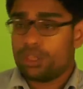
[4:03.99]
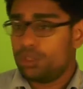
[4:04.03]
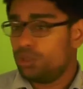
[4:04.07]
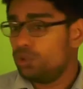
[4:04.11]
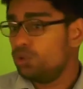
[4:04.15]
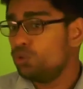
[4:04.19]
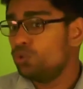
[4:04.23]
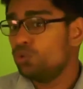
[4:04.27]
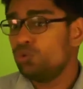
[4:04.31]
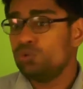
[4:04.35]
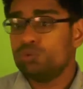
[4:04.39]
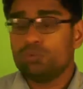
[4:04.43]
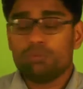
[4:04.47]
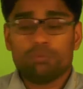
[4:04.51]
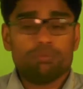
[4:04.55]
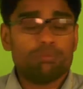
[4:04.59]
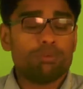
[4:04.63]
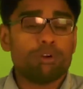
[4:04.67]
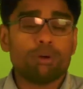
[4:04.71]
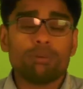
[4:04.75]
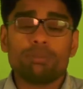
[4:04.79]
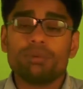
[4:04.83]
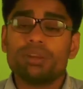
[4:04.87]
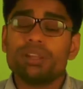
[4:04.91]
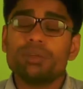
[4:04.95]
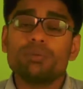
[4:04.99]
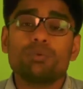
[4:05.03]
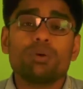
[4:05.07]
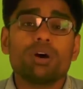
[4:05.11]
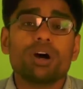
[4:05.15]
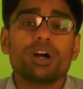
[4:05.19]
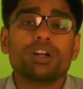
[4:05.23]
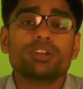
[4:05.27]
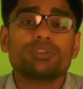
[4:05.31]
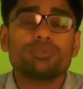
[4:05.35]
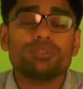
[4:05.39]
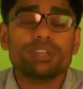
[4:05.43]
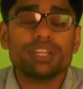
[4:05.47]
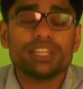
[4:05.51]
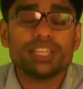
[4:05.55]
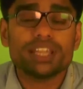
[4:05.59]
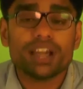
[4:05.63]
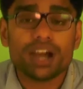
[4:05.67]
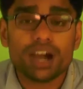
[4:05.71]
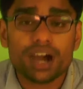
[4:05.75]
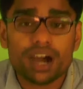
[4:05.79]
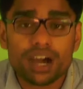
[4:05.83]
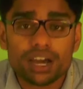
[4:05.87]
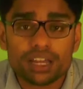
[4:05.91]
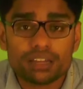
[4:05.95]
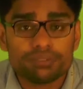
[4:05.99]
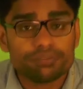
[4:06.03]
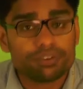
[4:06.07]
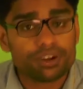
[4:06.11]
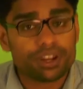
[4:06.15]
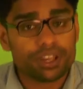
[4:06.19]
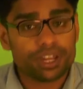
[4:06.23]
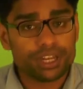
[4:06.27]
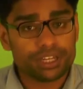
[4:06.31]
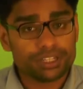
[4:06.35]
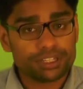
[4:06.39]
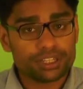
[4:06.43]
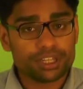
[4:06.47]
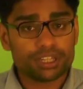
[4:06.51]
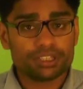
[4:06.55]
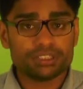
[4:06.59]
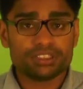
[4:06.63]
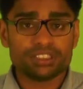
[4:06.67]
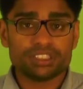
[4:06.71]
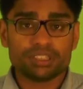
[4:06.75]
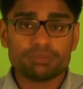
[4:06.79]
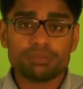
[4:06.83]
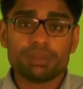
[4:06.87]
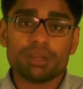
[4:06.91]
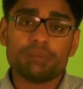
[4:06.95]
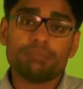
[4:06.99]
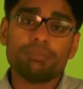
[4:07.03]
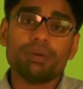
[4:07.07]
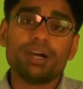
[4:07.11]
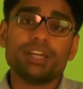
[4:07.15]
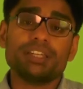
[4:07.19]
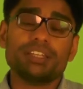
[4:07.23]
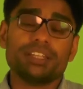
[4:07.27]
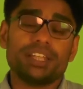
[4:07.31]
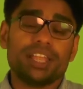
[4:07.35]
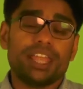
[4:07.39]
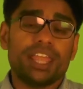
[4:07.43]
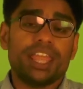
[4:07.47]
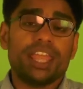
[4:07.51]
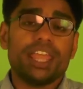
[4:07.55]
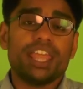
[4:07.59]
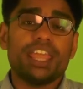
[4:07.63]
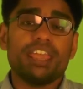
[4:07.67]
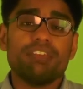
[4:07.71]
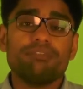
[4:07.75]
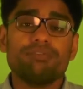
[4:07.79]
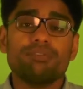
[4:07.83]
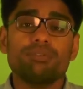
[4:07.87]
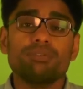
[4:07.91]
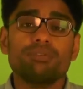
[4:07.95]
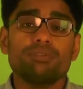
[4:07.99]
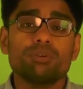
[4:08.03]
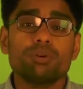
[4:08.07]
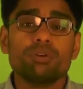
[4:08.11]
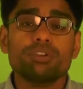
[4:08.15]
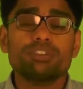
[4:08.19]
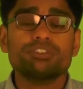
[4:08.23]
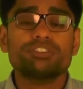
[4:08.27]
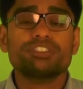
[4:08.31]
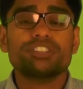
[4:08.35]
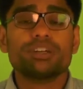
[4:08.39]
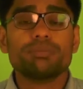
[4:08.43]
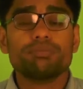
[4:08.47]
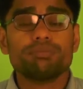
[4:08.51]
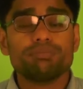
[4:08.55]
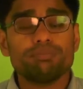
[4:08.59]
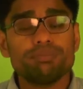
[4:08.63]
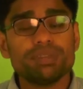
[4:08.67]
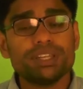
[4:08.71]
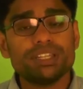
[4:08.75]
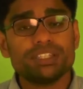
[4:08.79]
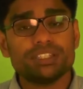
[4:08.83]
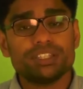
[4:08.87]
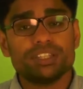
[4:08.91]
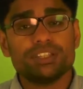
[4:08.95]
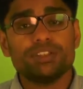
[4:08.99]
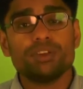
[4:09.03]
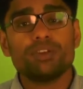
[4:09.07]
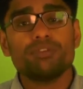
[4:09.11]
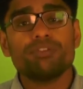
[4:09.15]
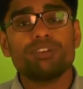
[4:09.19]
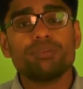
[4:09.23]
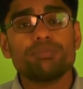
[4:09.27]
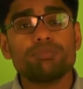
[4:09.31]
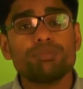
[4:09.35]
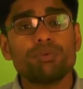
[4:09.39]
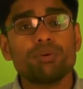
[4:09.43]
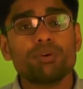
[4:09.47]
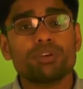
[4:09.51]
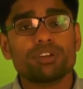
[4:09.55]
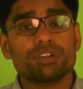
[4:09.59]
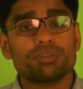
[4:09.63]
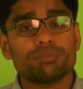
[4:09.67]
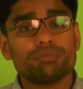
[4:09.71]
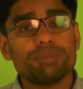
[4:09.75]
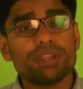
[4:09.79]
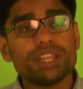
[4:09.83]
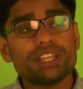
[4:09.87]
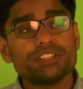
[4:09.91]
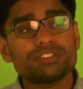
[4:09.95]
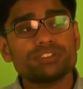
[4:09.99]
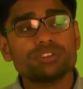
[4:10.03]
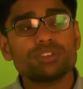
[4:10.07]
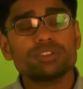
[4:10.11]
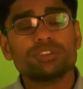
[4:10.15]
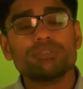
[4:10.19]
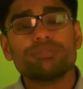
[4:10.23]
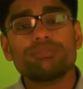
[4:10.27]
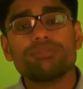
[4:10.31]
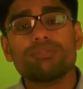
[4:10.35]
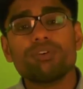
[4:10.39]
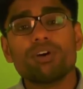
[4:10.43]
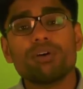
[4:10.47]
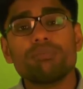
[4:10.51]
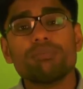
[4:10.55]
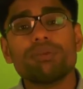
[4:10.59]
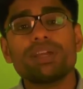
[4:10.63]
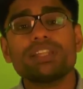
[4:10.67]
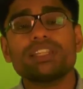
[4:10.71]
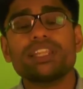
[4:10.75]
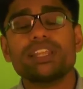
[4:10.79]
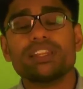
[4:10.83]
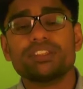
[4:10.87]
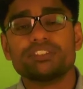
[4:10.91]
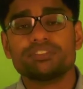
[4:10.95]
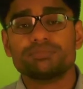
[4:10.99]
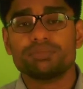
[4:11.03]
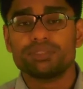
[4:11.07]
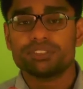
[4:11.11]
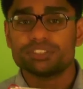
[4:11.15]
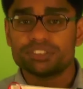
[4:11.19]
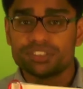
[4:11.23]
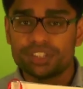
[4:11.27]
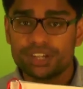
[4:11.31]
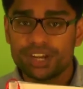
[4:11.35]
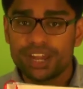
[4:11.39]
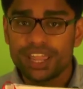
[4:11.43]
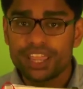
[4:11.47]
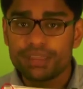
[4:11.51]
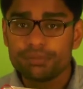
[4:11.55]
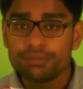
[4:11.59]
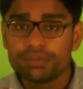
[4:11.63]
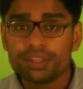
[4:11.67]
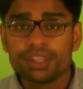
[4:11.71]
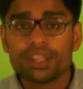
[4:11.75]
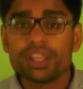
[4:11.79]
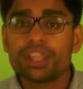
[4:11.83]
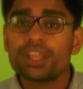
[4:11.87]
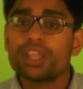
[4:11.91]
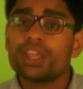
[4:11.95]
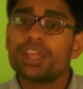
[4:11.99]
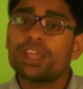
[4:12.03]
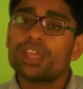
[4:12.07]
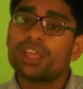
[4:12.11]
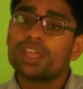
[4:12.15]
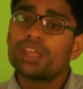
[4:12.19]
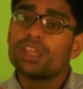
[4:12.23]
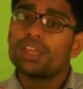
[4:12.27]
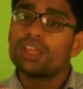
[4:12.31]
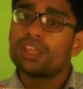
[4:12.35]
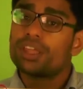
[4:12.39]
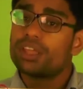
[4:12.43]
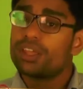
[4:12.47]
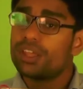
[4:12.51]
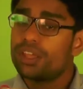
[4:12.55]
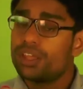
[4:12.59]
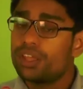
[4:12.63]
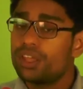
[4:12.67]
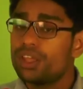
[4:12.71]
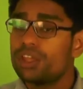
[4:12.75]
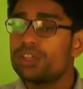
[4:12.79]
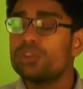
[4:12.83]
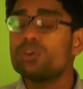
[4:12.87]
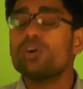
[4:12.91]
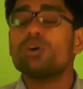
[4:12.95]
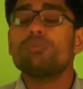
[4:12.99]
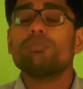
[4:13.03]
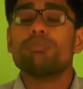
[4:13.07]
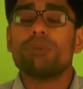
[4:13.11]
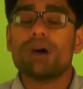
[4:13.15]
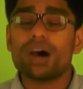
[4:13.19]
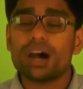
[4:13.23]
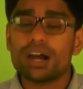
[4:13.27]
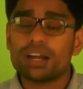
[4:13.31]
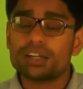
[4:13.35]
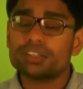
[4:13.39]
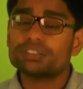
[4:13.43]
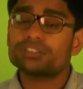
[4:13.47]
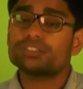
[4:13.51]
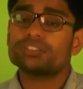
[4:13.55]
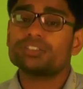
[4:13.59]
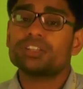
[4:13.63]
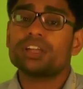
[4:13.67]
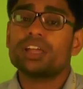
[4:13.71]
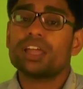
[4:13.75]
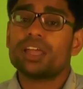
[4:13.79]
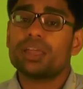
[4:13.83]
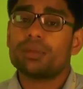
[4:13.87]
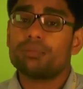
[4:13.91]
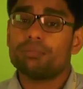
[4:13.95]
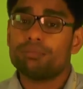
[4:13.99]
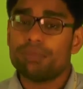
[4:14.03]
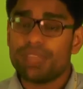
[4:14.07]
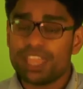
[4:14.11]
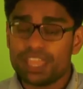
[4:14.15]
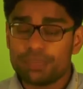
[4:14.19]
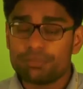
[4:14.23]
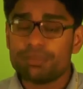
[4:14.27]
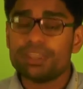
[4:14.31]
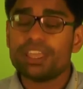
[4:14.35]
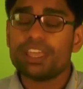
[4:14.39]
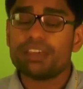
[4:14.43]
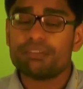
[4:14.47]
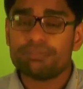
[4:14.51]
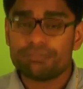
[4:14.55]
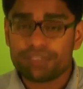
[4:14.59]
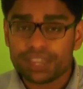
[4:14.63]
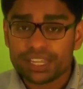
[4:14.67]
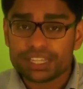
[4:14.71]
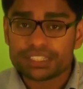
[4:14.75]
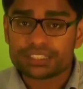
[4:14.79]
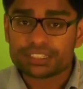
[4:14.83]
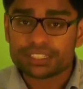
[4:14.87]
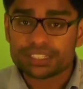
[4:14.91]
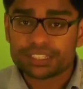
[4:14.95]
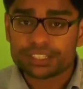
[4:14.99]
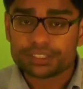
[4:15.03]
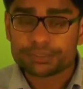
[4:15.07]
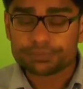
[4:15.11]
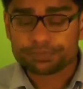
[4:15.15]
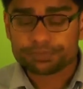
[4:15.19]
You probably worked really hard for your internship, but if you don't submit your report based on the format that is prescribed, your marks may be affected.